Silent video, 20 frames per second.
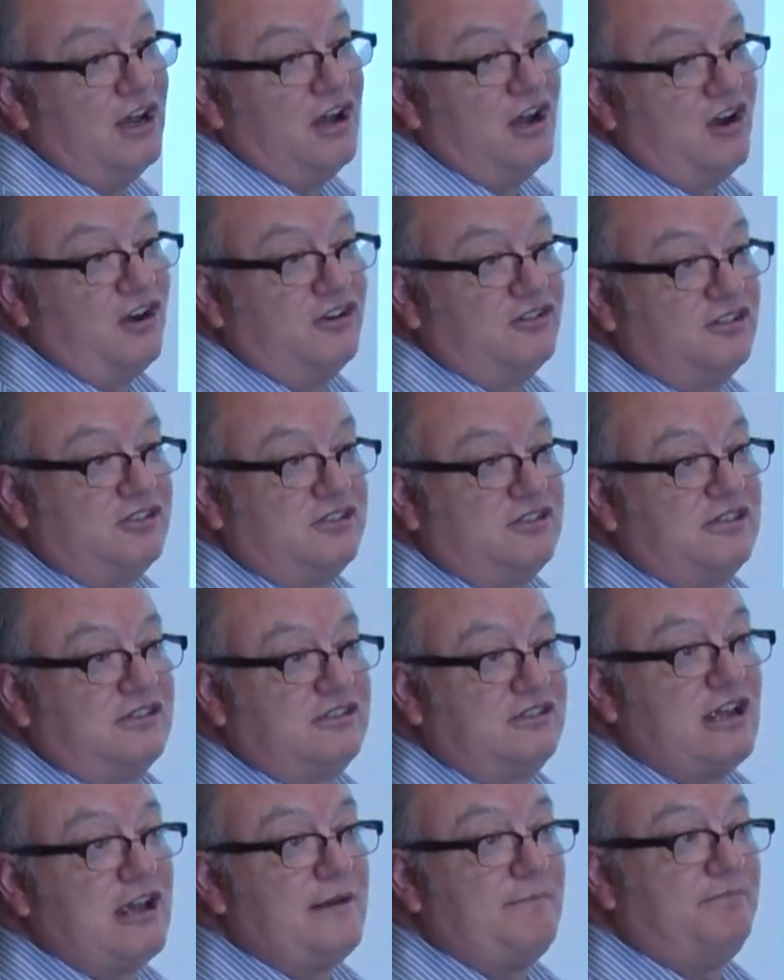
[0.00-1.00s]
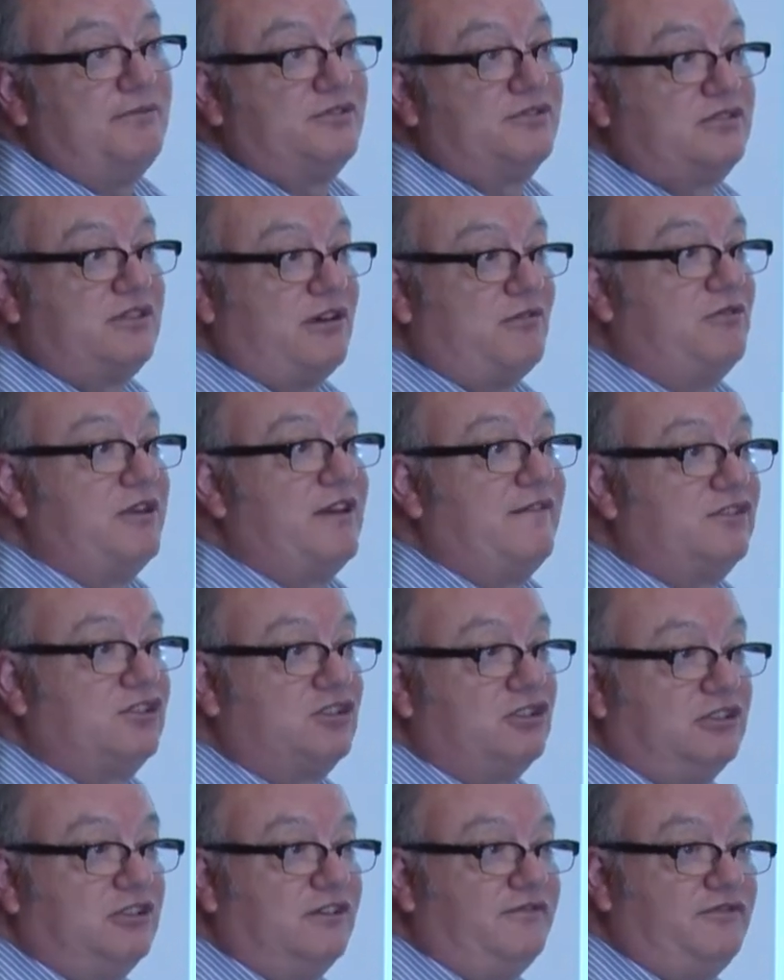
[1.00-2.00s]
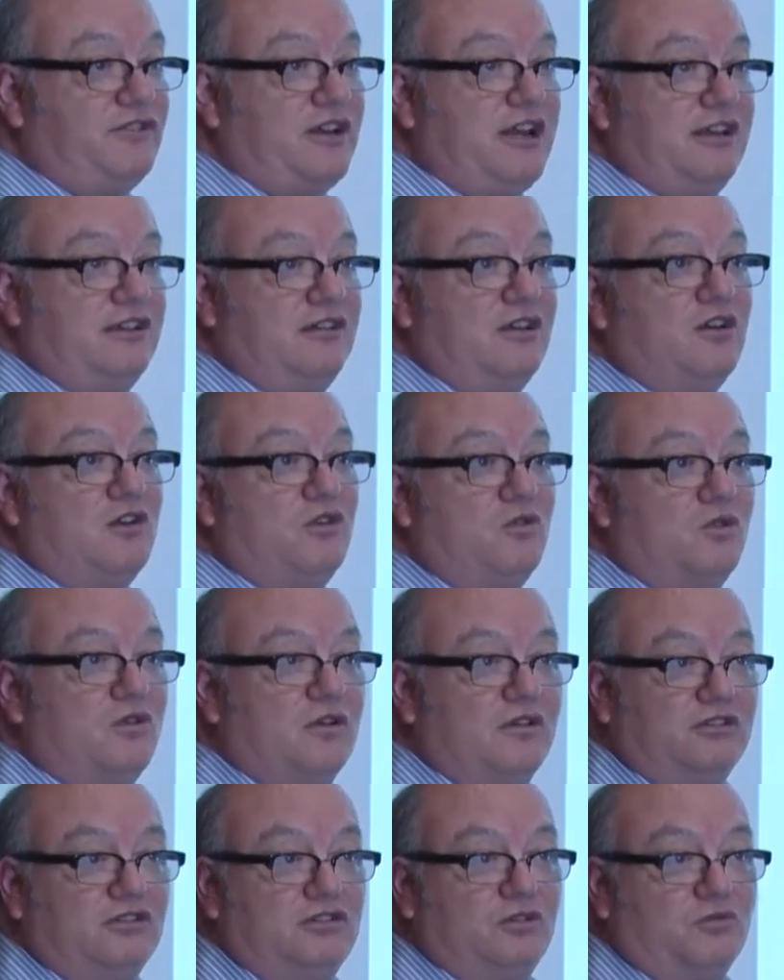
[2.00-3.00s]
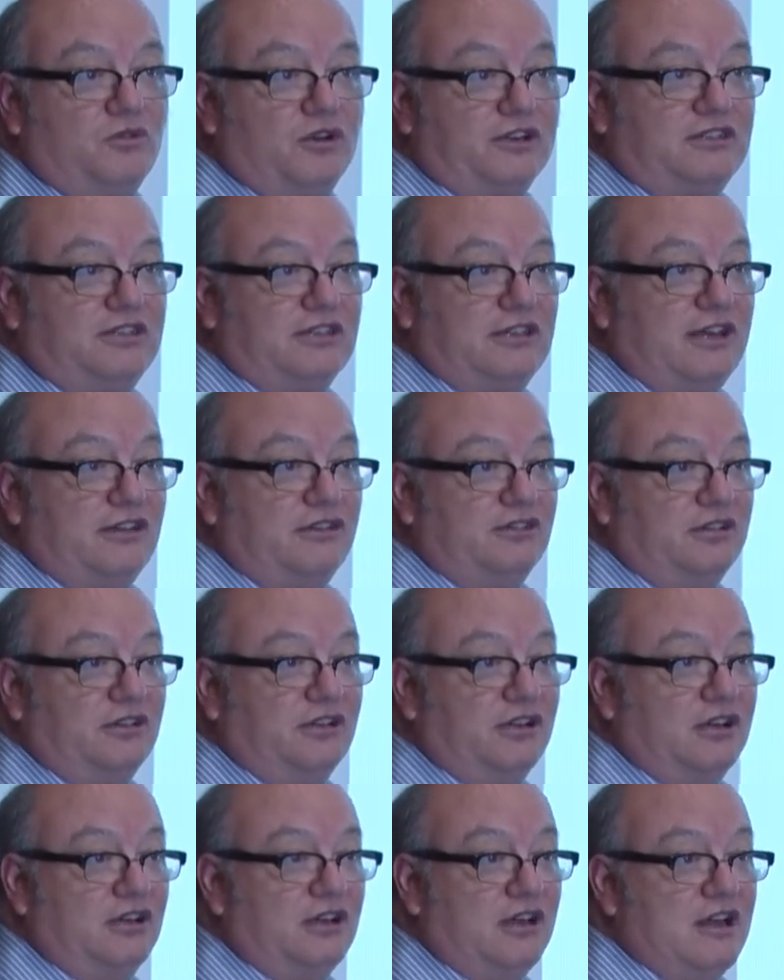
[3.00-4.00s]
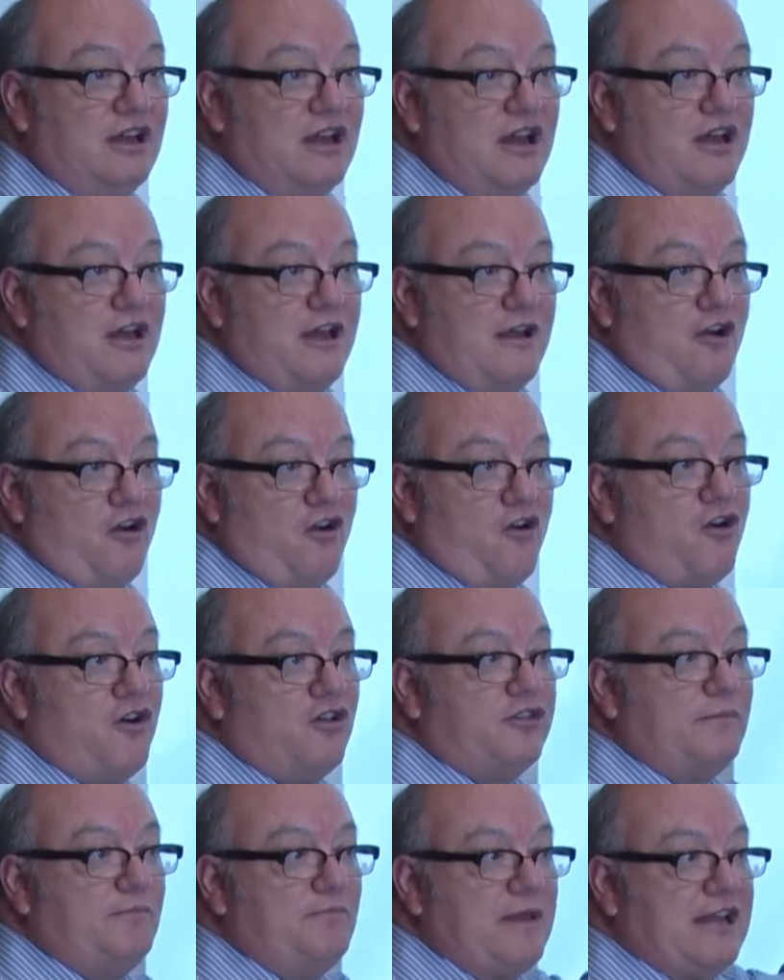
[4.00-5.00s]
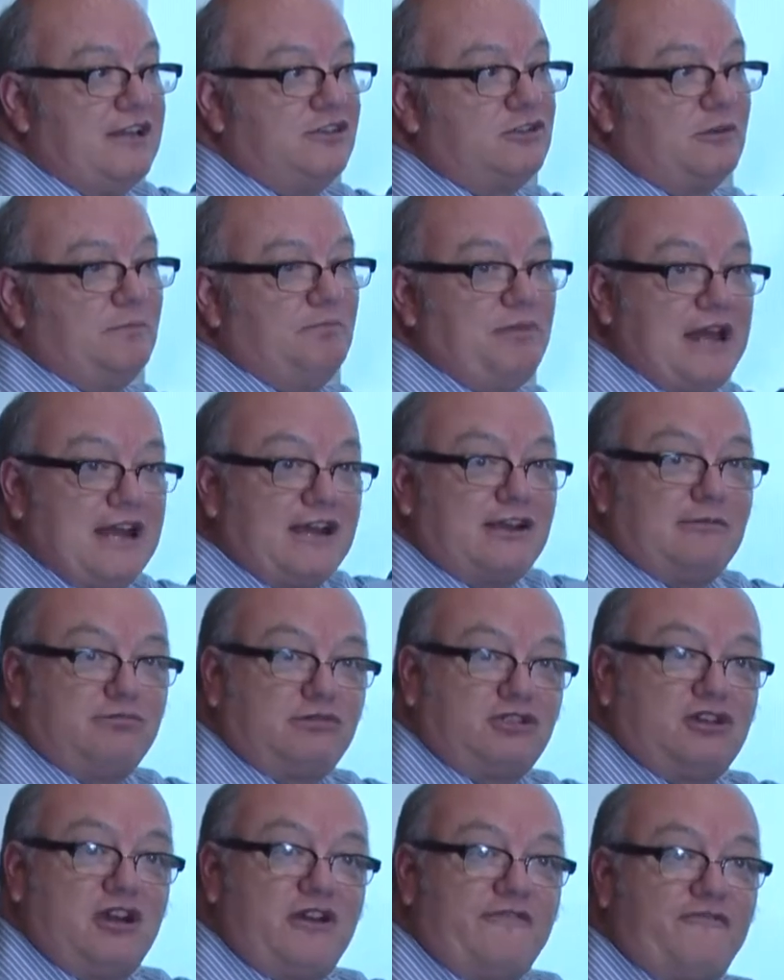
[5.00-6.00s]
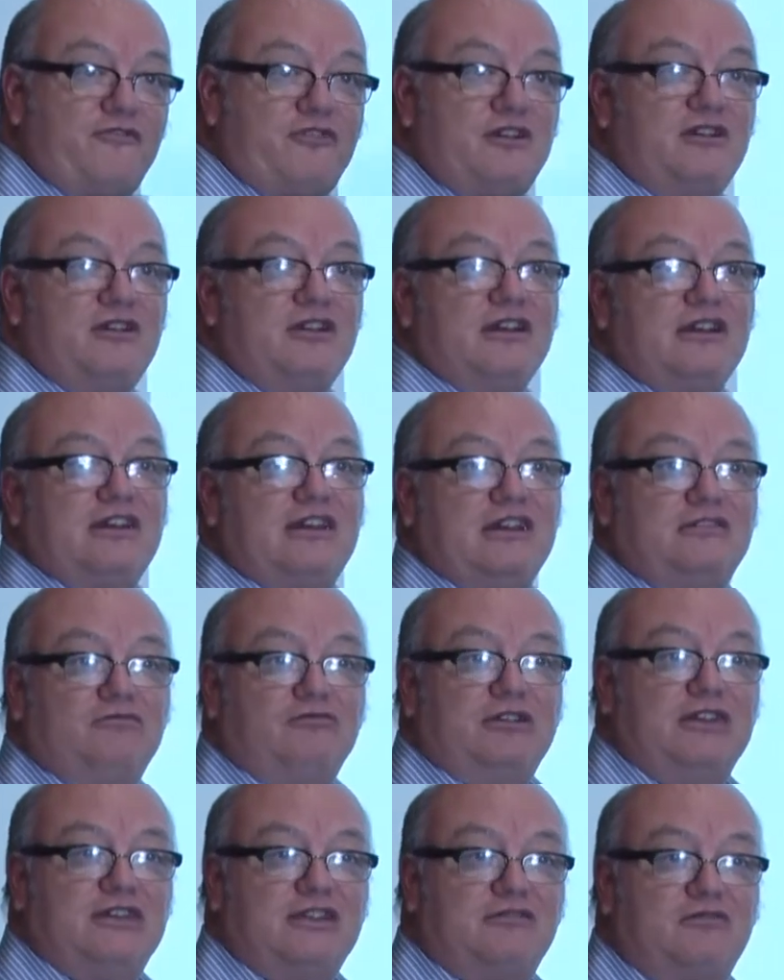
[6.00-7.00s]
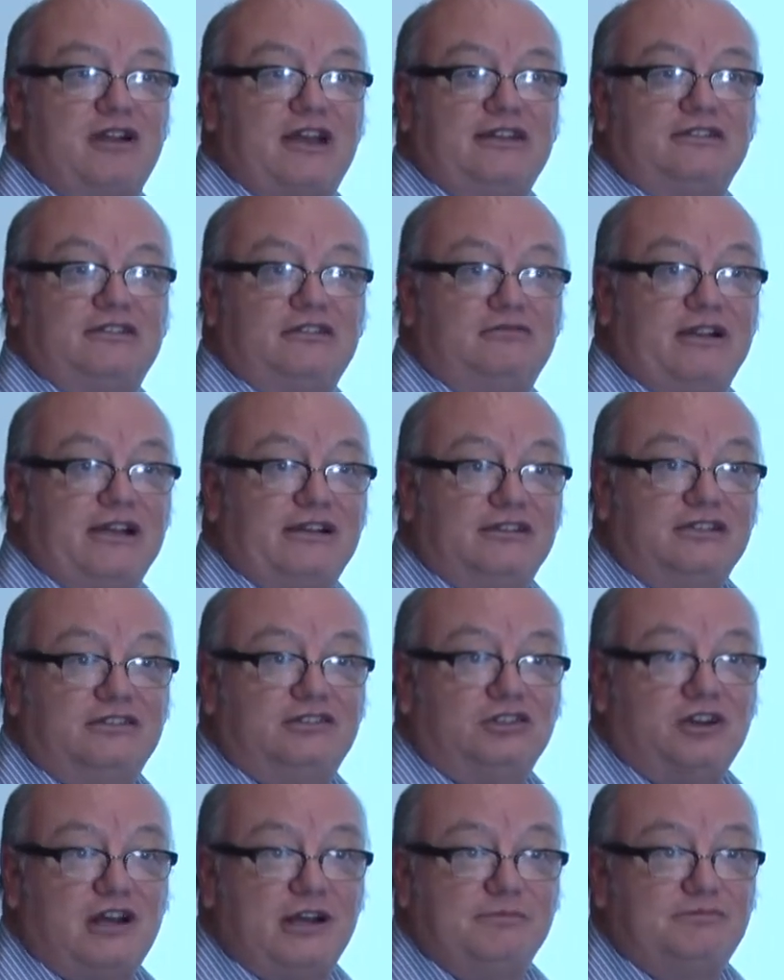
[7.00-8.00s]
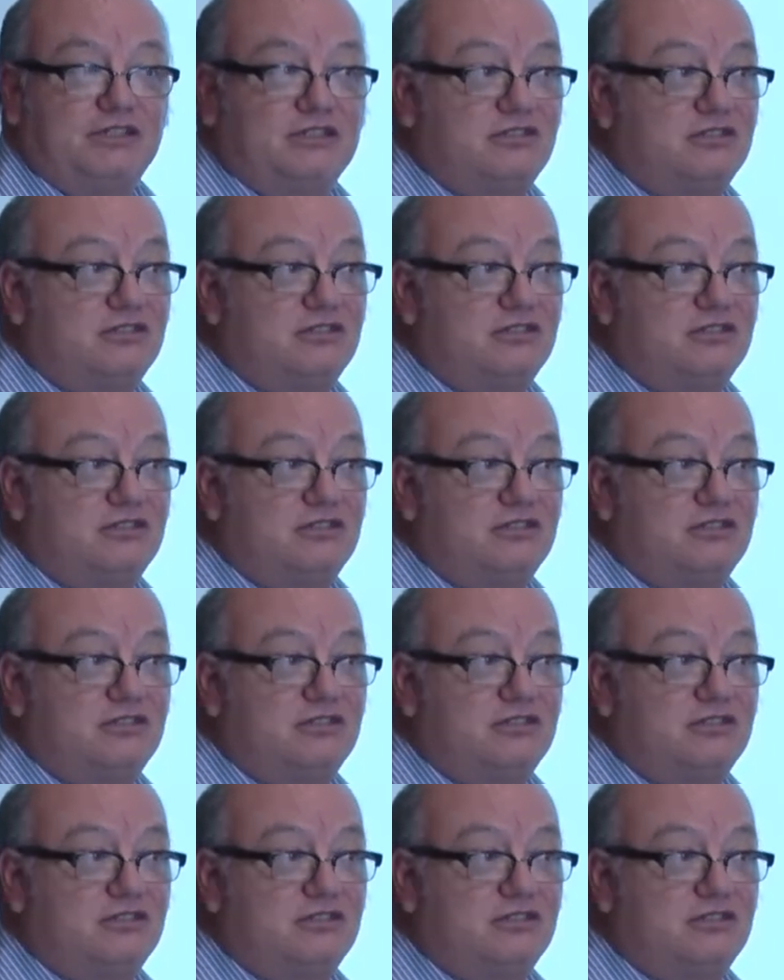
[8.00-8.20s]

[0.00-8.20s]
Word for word: are just examples that we have certified to work together. All the major backup software can read and write directly to object